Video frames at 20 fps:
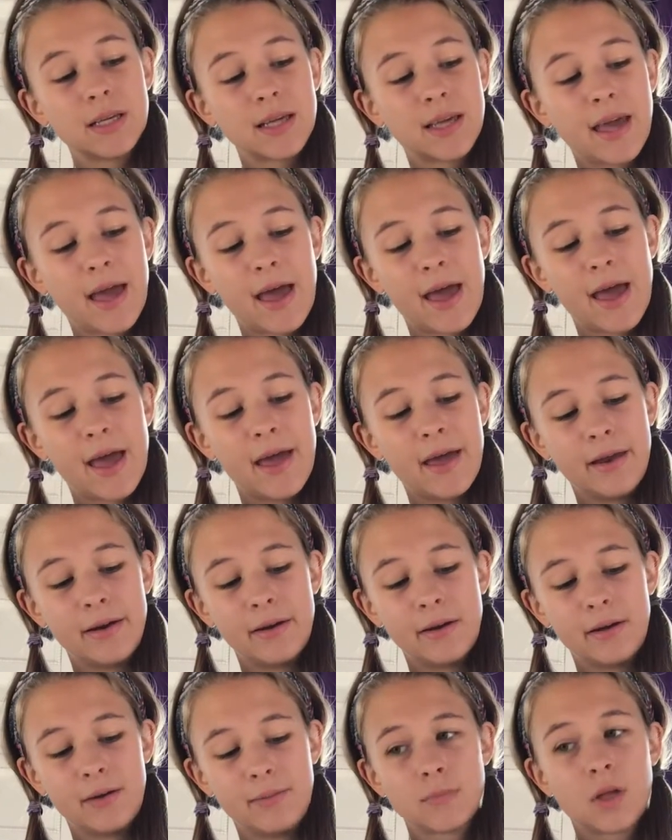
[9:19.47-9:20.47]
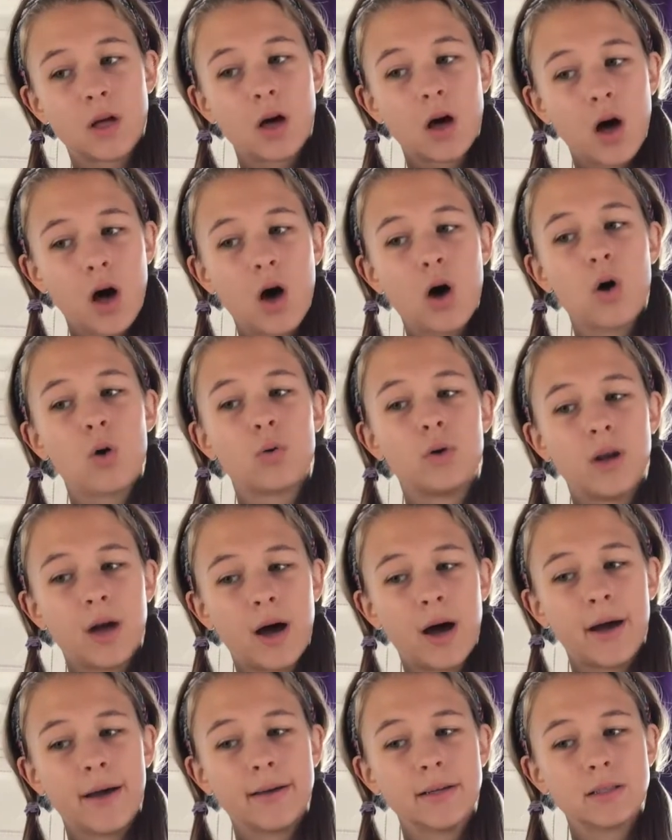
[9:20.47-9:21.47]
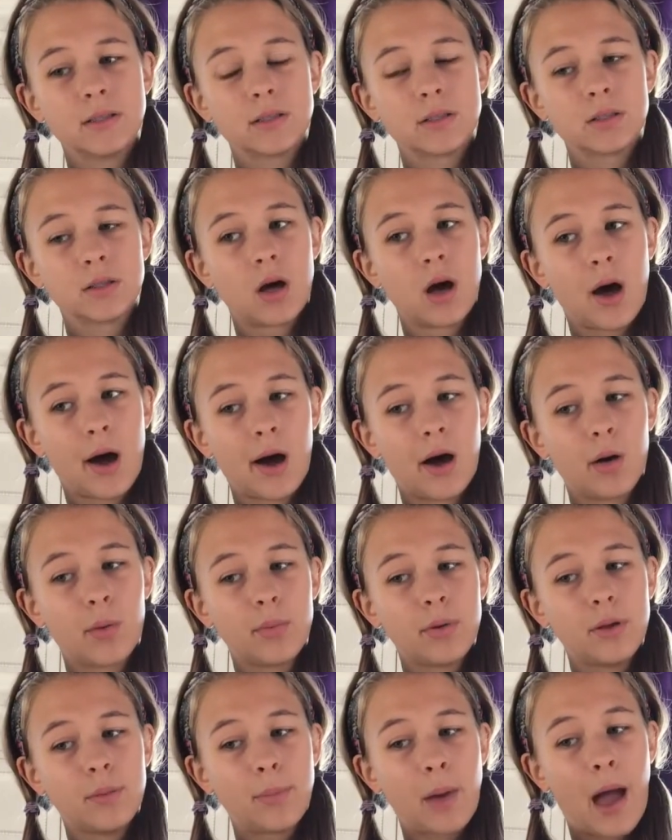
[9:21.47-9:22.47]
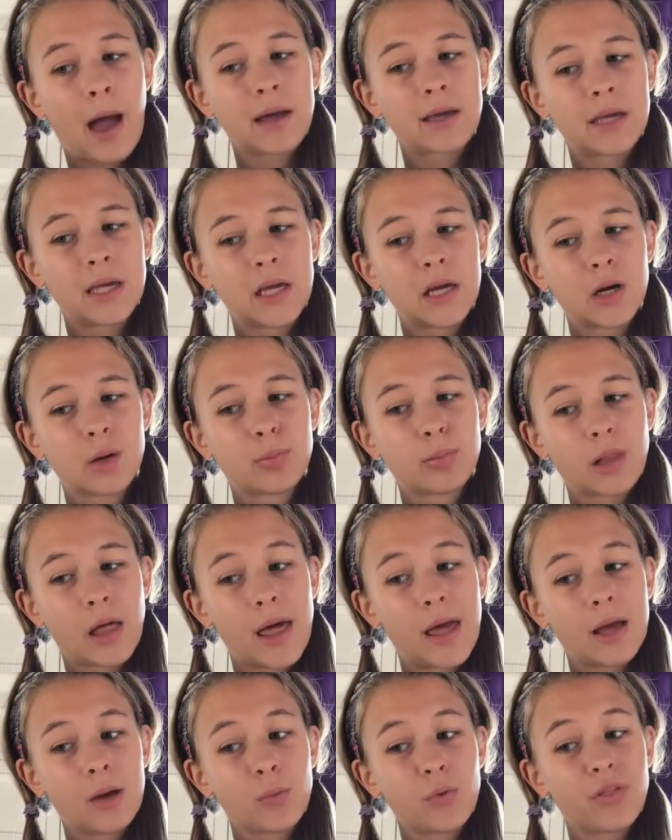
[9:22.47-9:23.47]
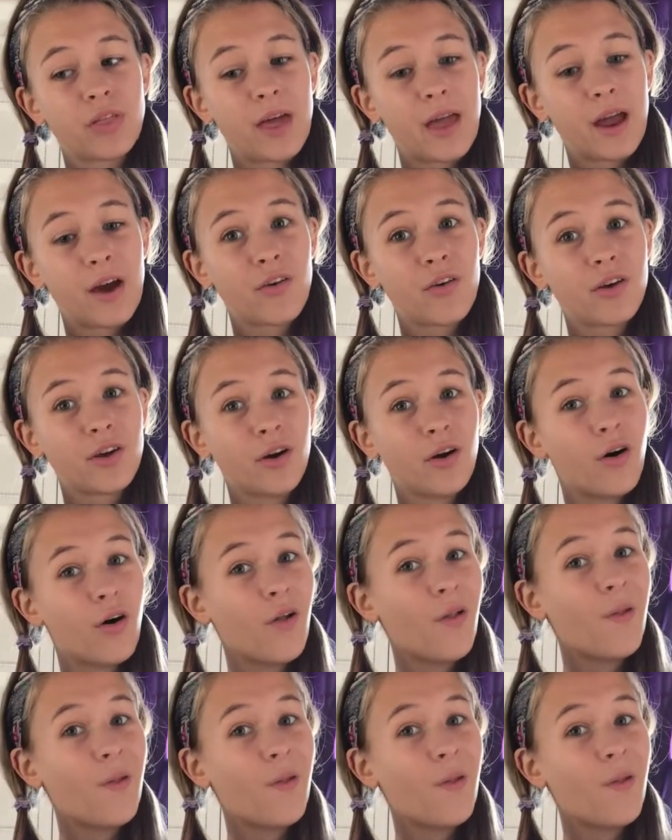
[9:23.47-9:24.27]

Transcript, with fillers: Ken. Oh, nice. I'll be back here playing with Ariel.